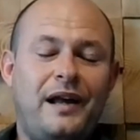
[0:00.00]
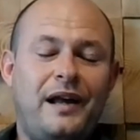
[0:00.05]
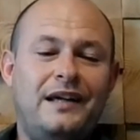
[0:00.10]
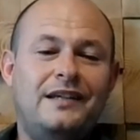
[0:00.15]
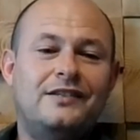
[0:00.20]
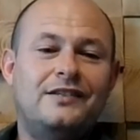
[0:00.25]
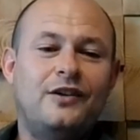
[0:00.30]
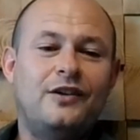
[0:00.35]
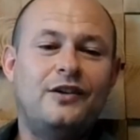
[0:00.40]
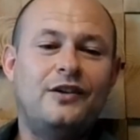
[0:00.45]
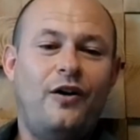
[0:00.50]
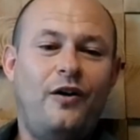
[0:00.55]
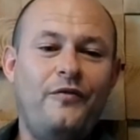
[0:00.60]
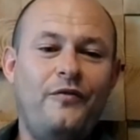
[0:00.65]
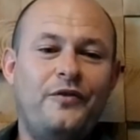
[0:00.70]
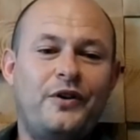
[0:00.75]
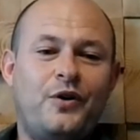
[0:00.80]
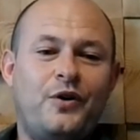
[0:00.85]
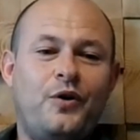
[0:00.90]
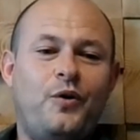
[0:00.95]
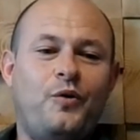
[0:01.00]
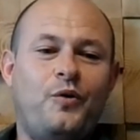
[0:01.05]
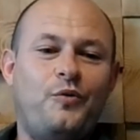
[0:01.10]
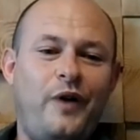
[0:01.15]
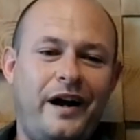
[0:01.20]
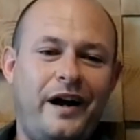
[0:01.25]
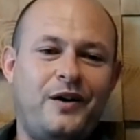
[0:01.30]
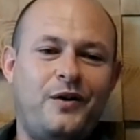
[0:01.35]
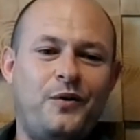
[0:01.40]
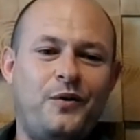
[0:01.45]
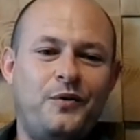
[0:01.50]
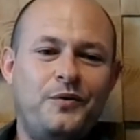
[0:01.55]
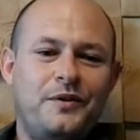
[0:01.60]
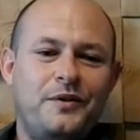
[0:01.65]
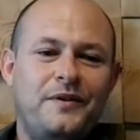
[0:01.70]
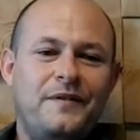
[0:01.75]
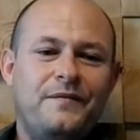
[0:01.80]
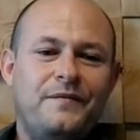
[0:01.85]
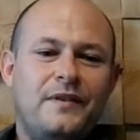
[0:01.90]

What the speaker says: placed on the court record